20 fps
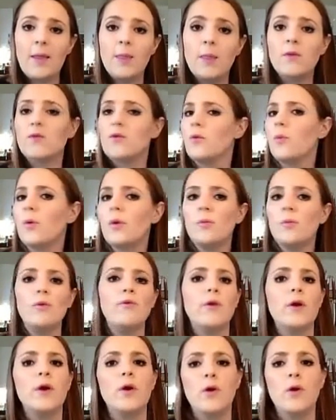And there's no point
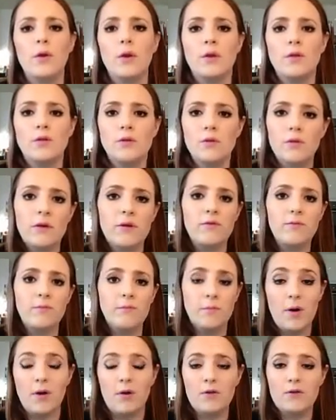moving on until they've
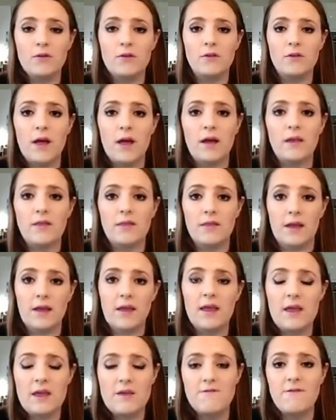mastered
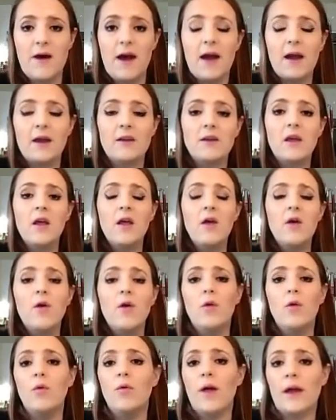that key fact
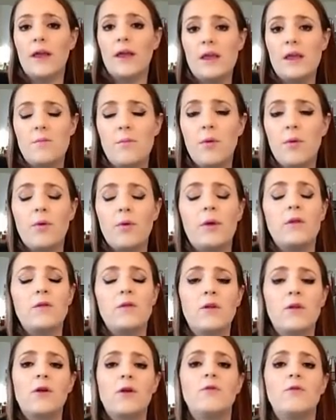or that key
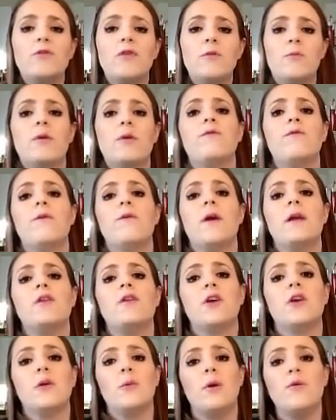point. So don't be
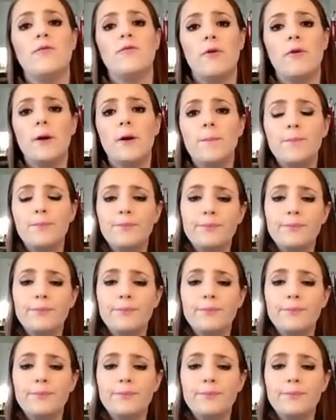afraid to go over it.